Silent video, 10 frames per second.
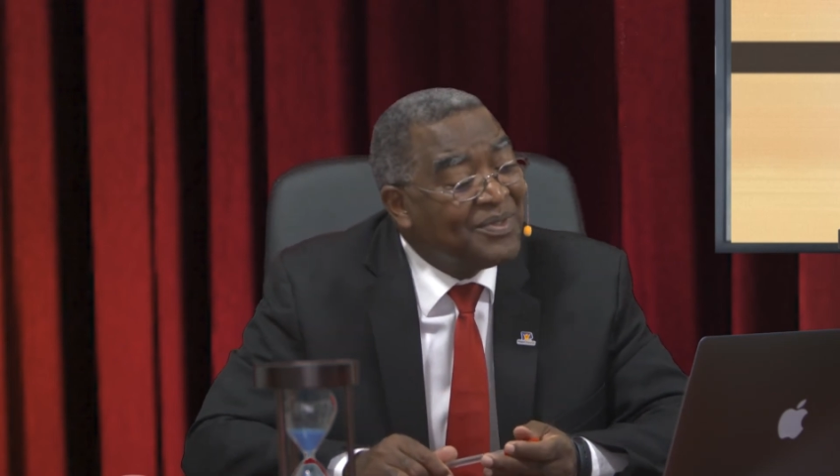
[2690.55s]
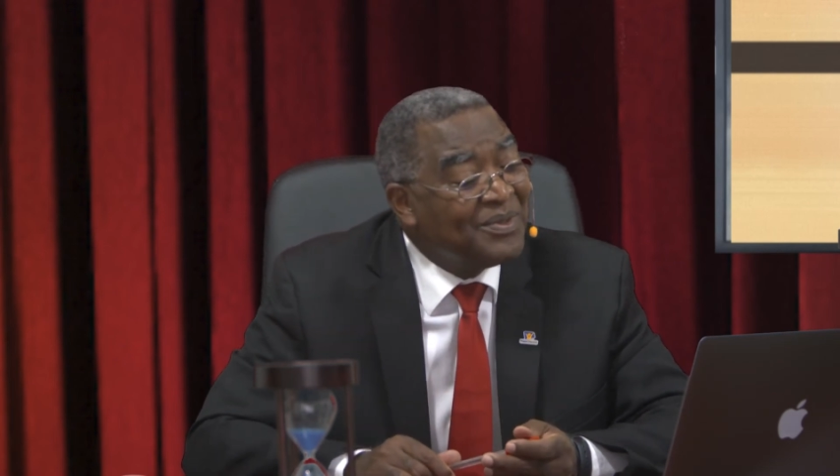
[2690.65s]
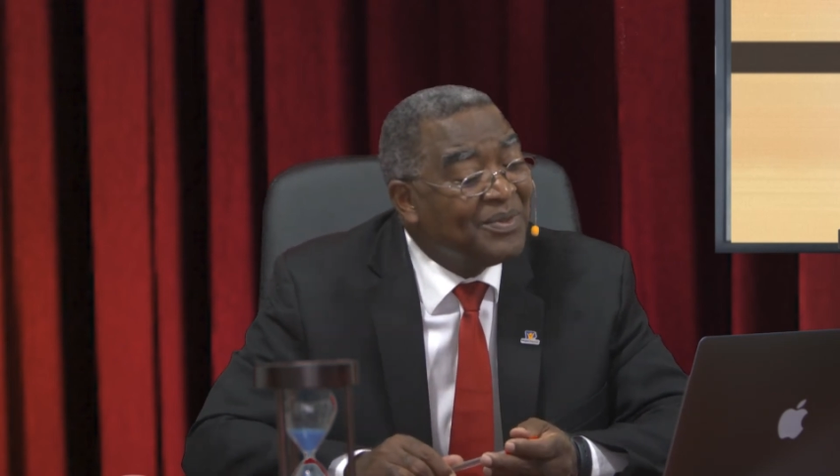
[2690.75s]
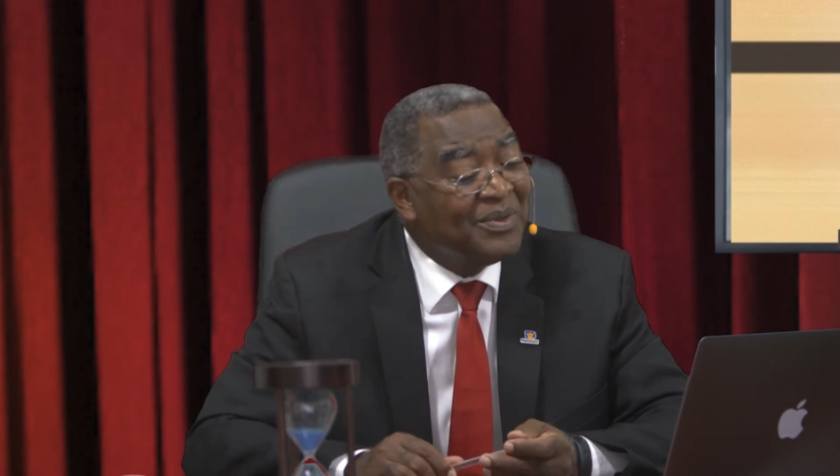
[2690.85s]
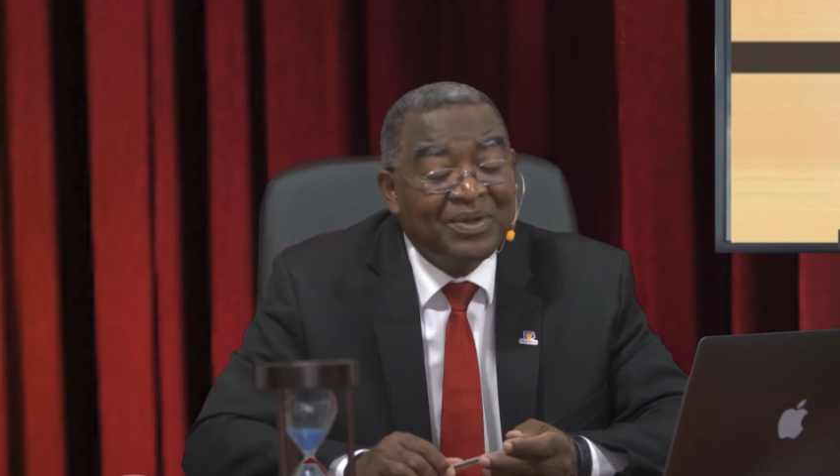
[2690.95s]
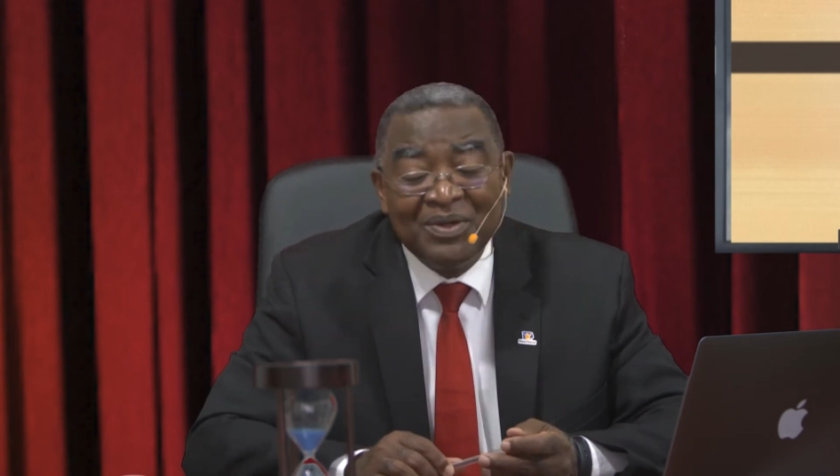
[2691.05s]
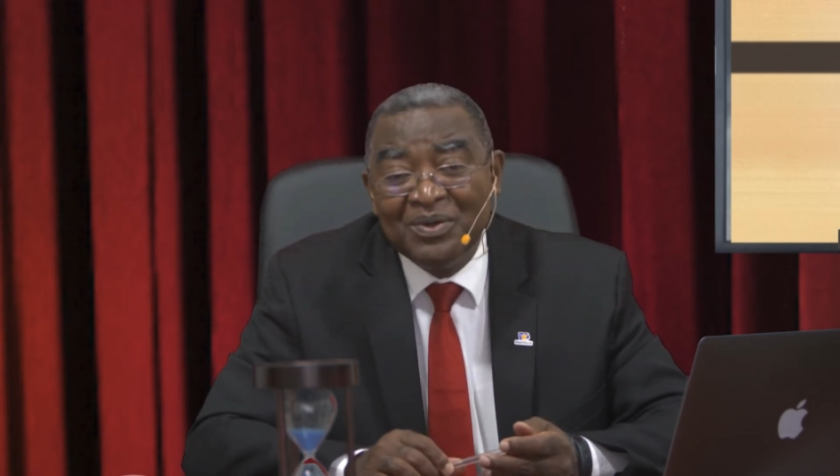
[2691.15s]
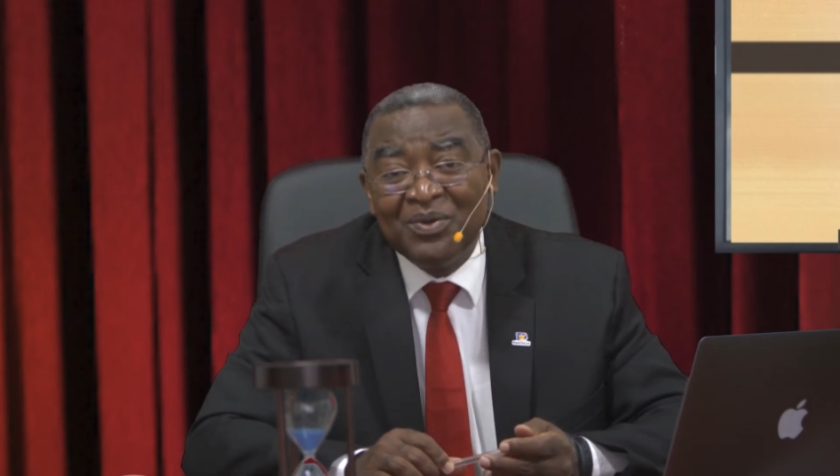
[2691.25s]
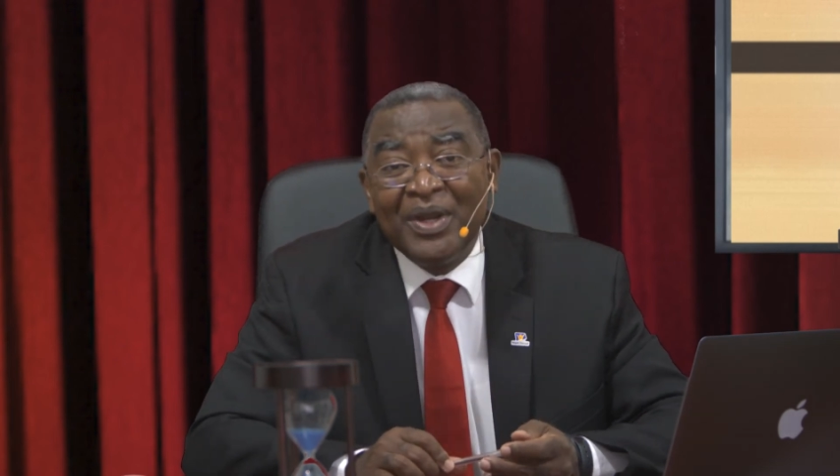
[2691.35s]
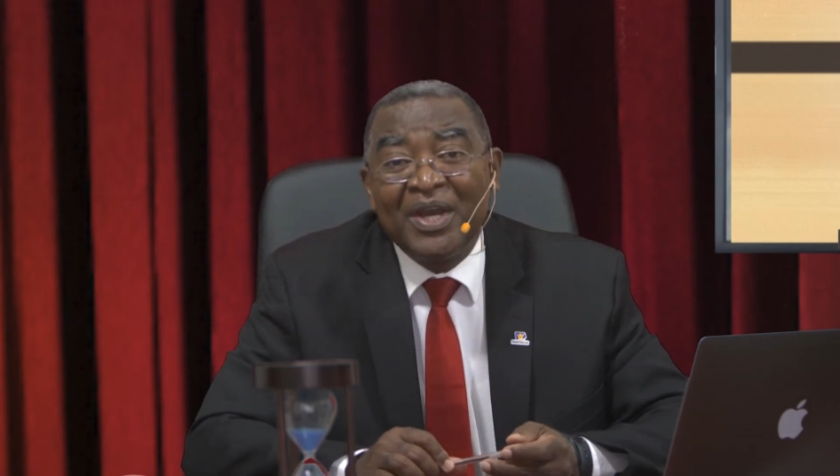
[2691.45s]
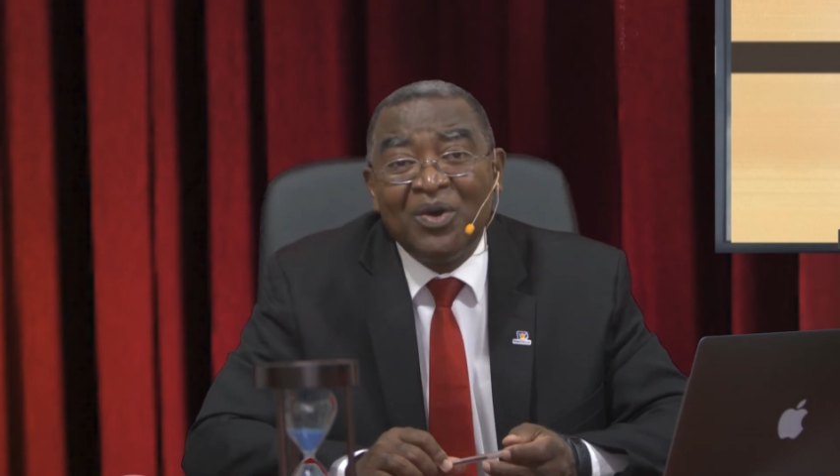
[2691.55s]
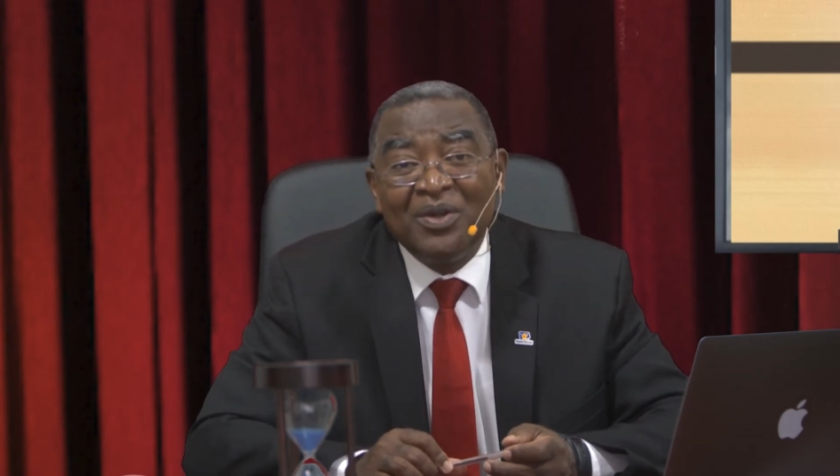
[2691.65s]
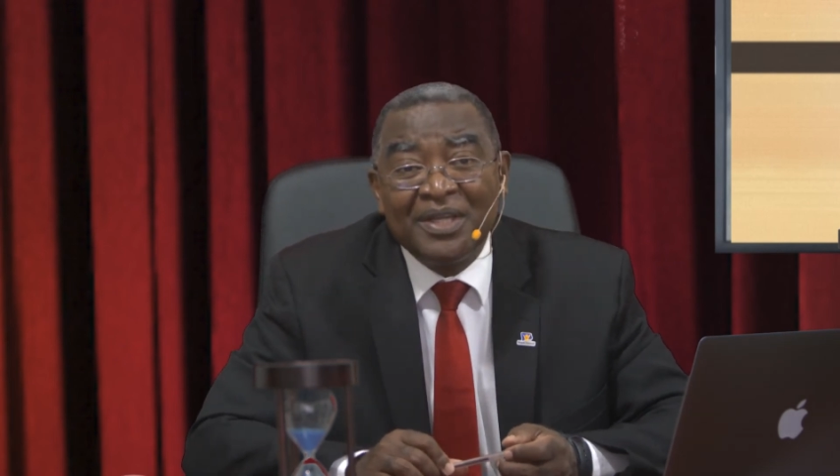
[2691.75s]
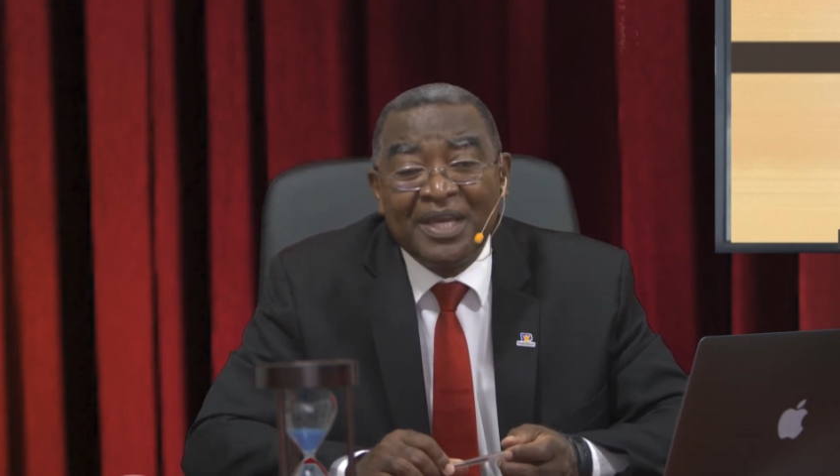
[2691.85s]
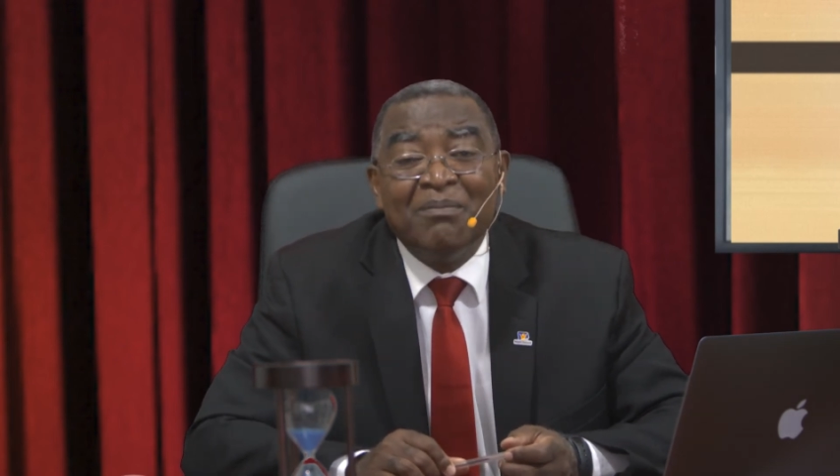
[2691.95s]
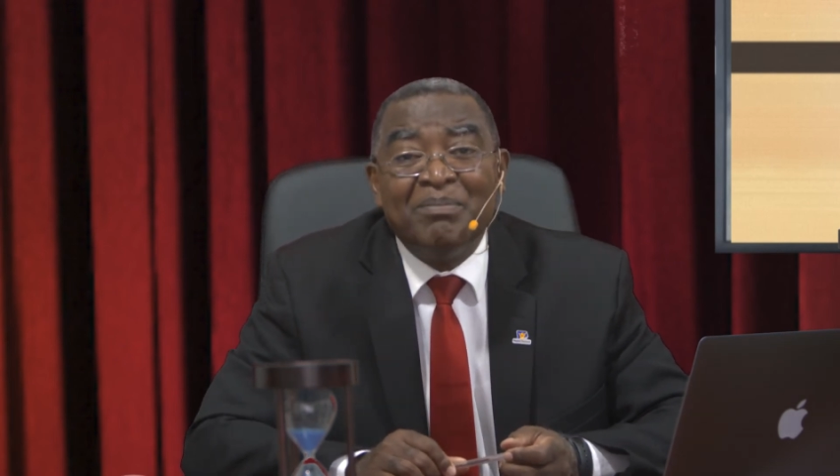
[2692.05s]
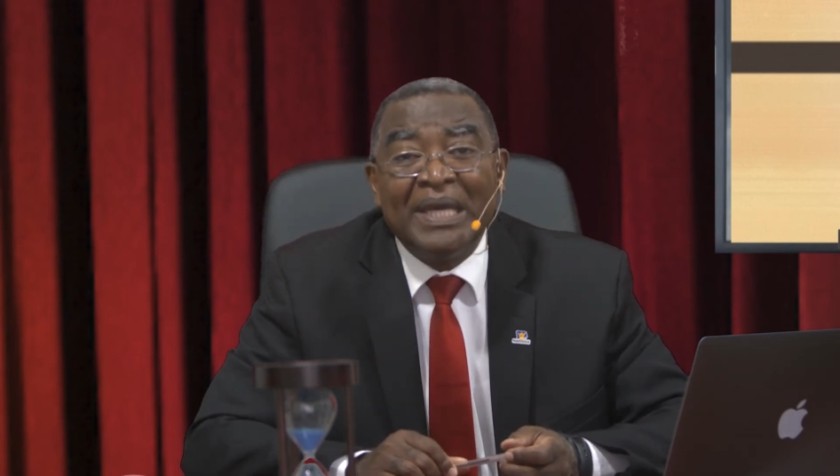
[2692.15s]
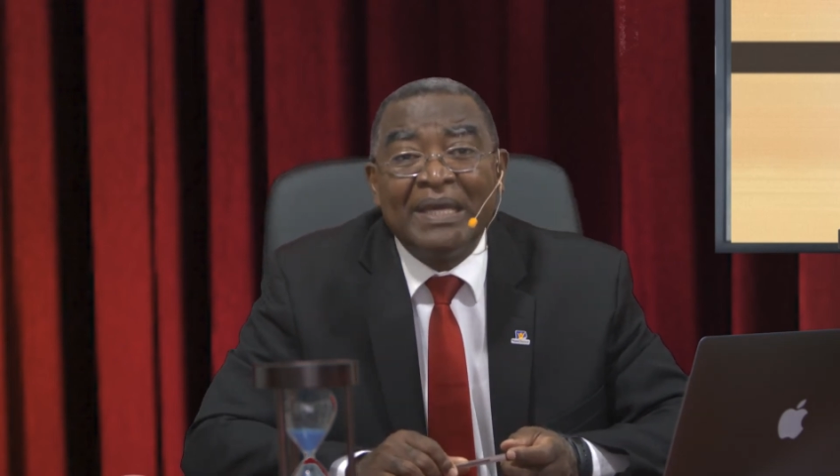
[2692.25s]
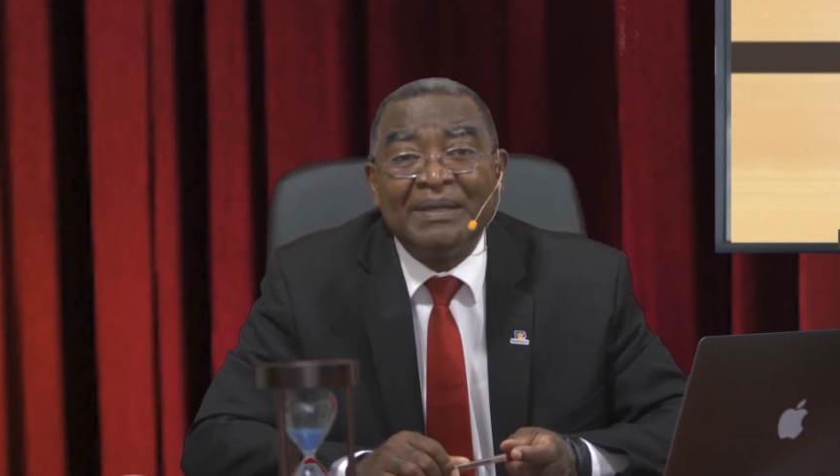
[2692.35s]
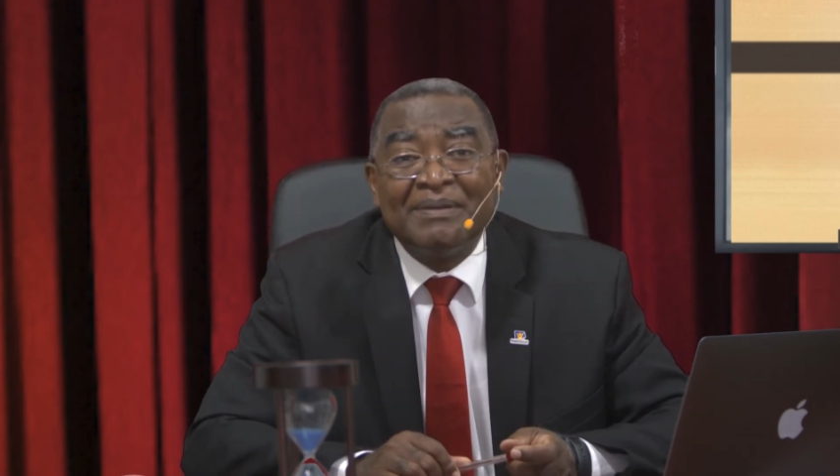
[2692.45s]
to record keeping.